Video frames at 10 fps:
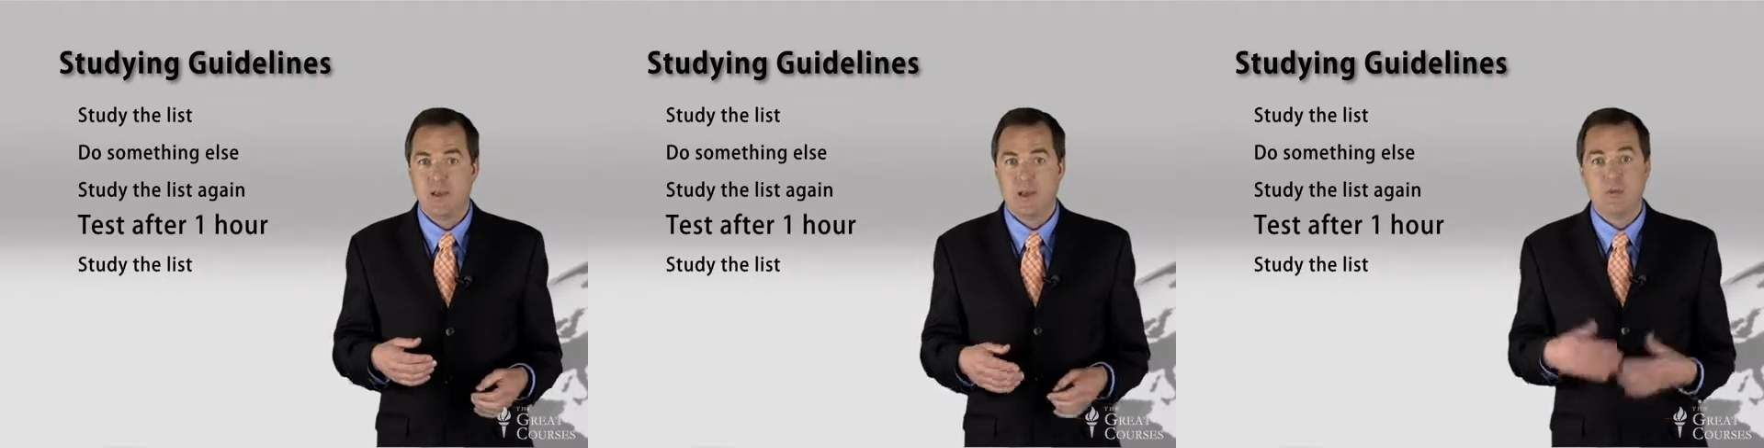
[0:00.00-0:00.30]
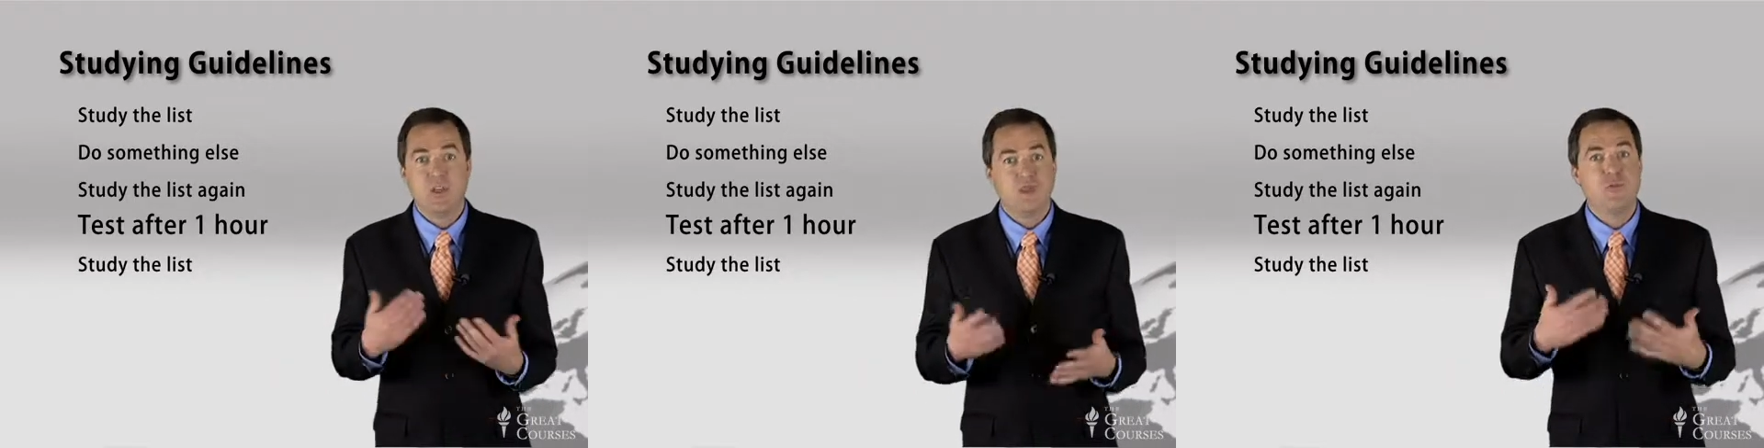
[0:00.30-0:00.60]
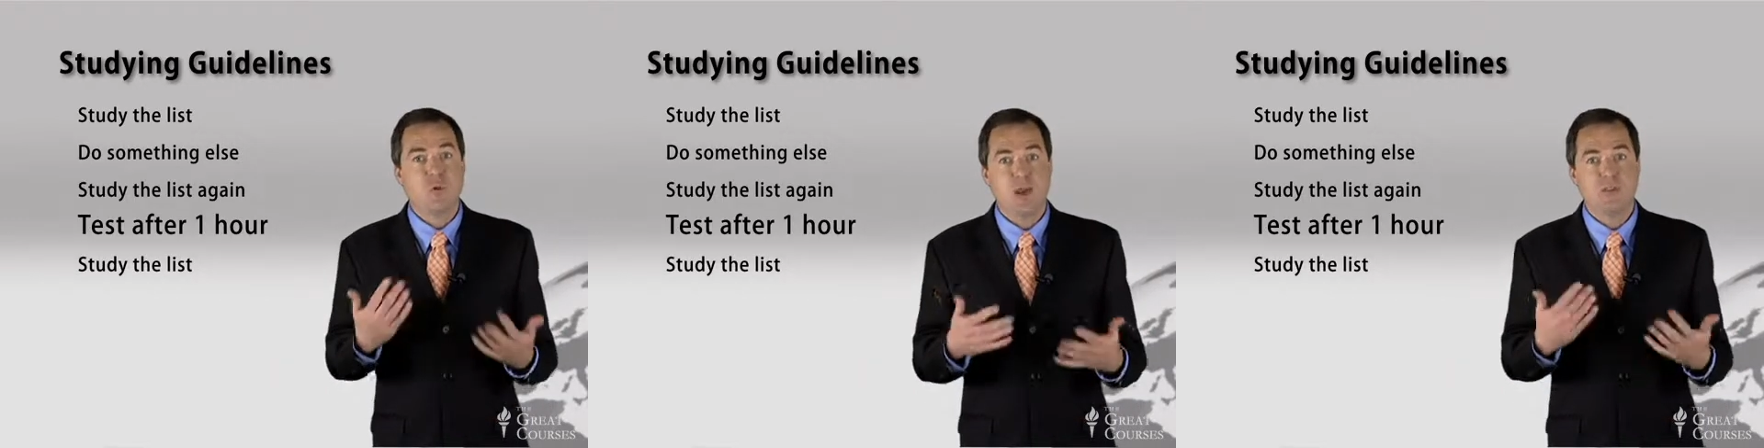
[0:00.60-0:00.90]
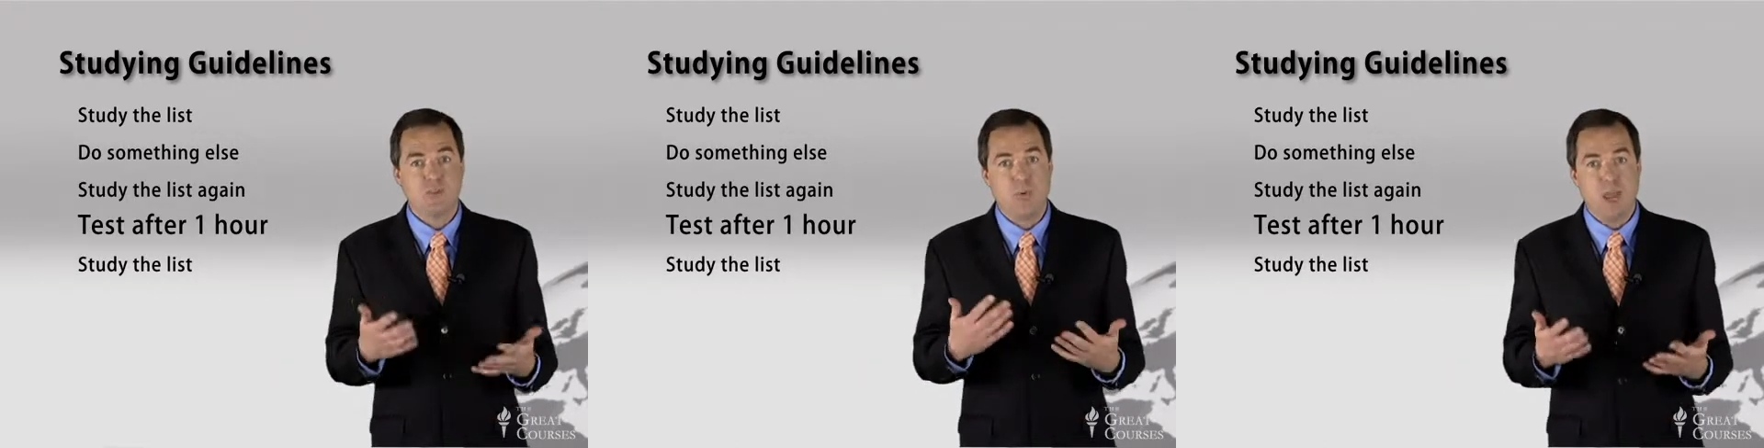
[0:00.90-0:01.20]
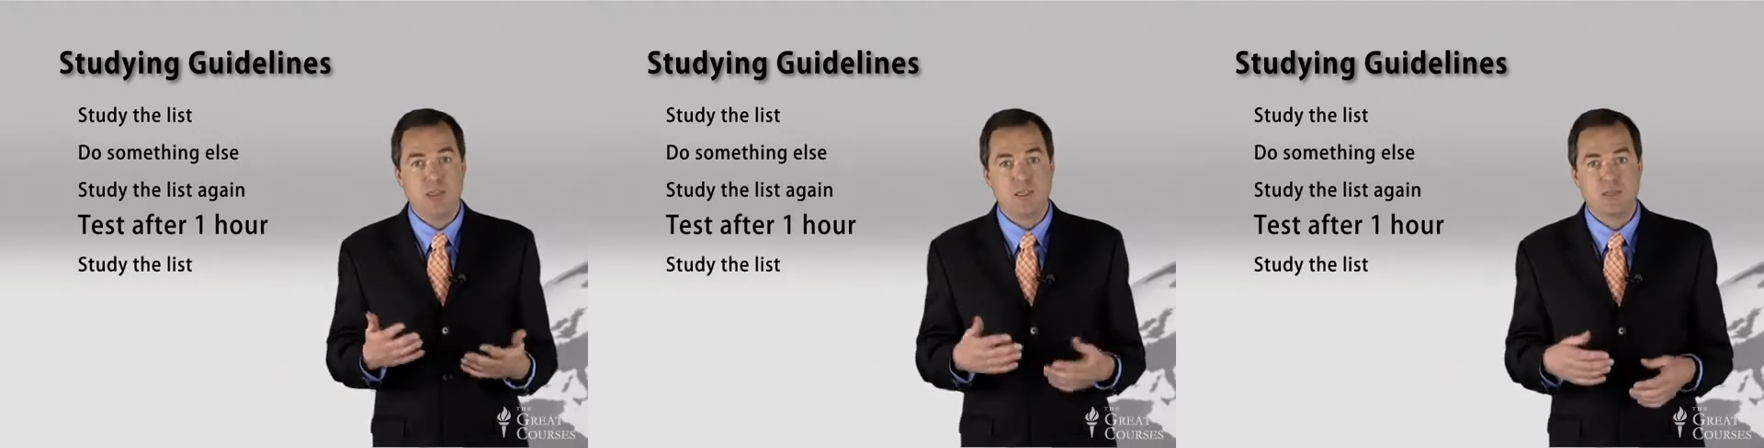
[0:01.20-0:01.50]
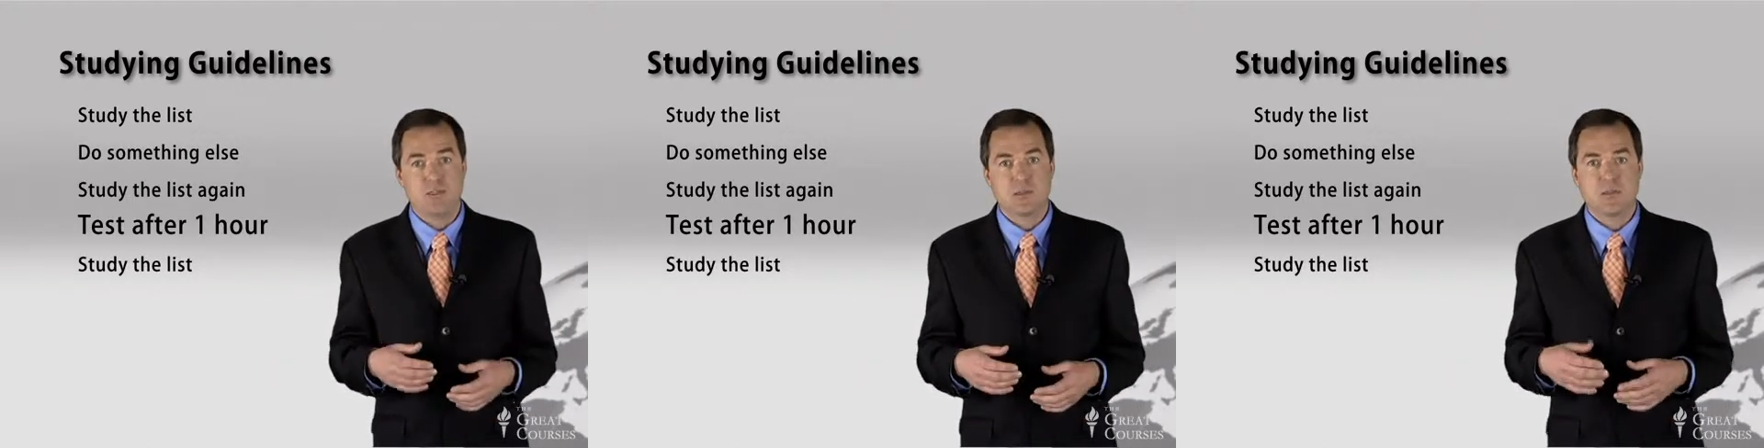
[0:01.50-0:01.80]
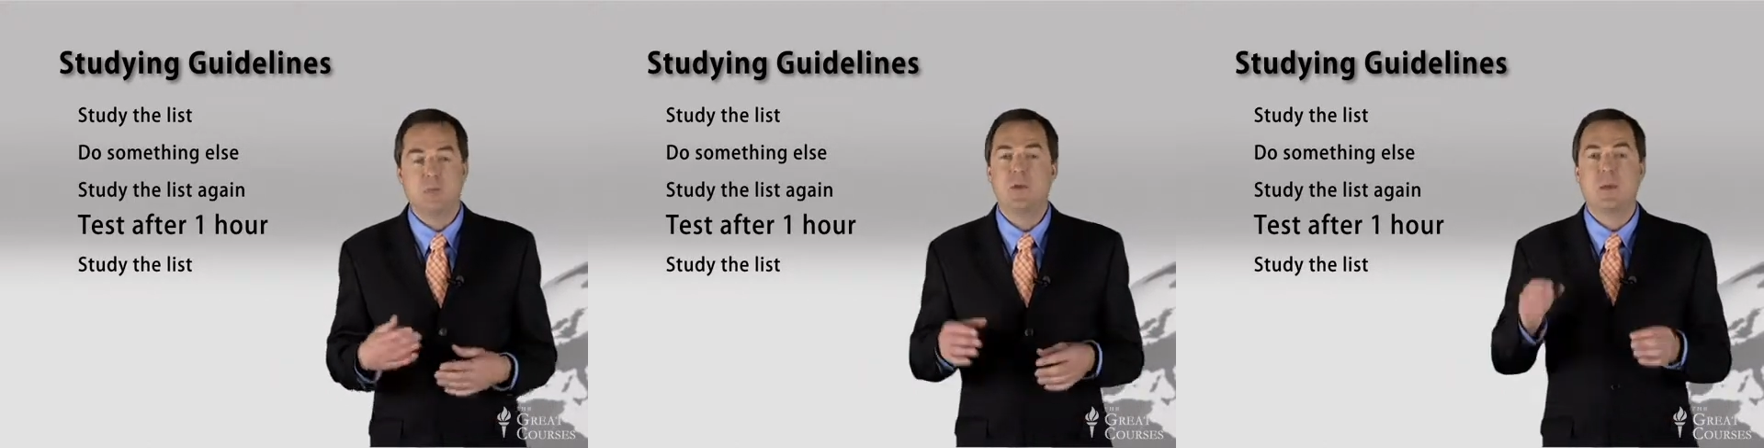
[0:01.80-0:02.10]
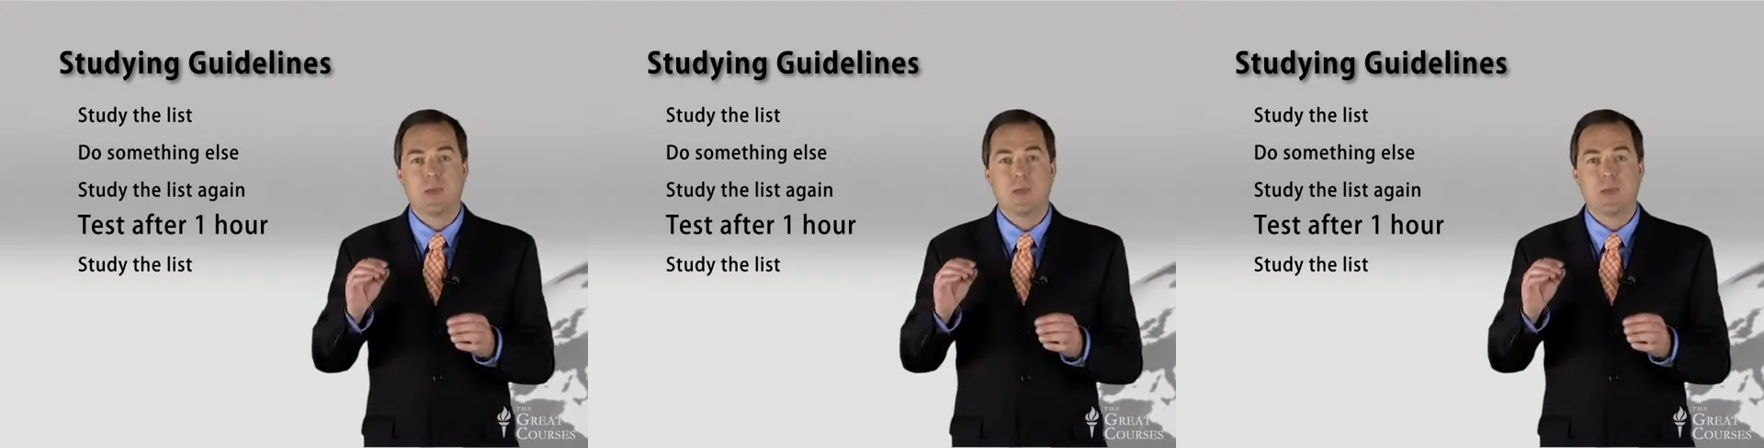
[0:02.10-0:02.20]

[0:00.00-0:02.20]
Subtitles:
and within a few rounds of practice, you'll be